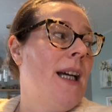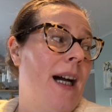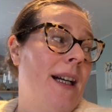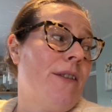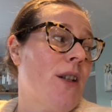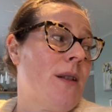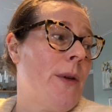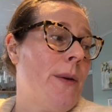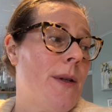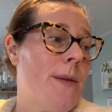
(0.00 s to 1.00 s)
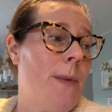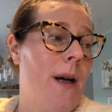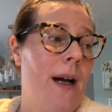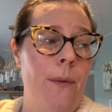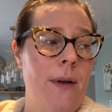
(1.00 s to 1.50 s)
I have got some other ones, but
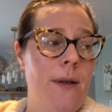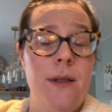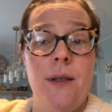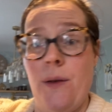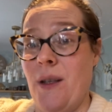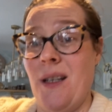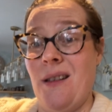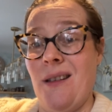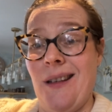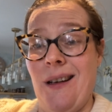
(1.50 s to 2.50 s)
I wanted to do these,